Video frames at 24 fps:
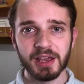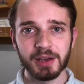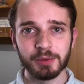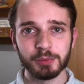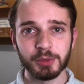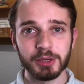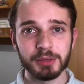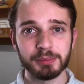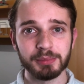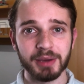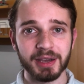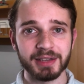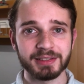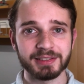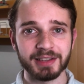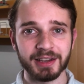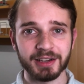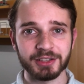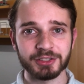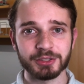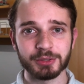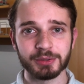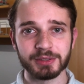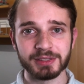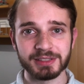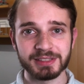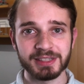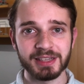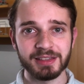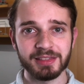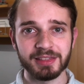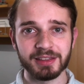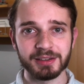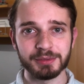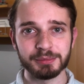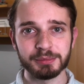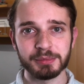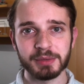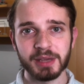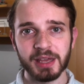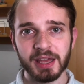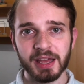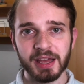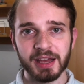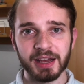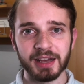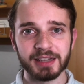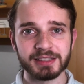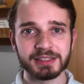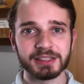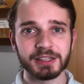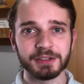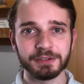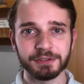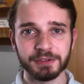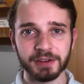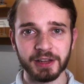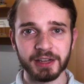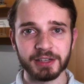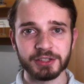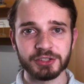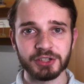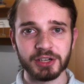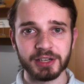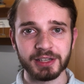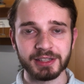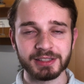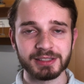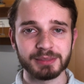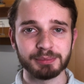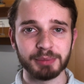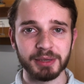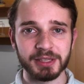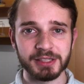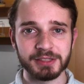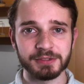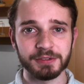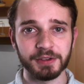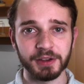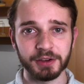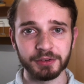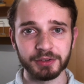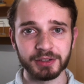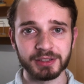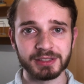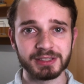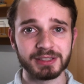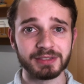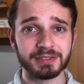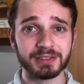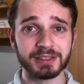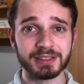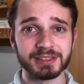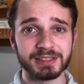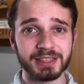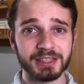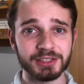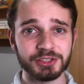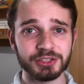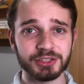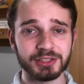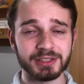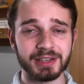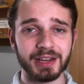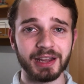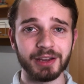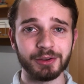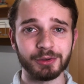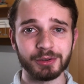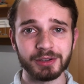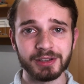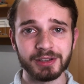we might actually see them as a fledgling spacefaring civilization now.